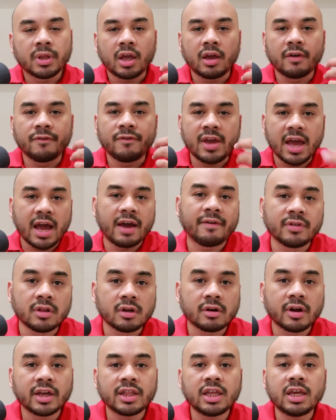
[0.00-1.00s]
If you haven't
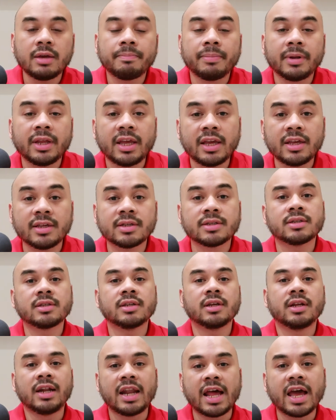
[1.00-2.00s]
already, please
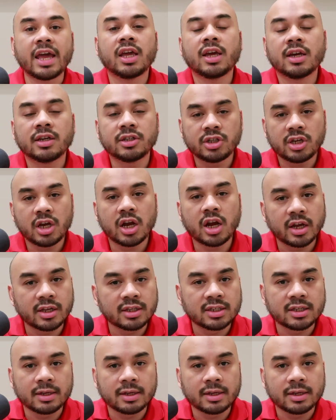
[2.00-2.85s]
like, share, and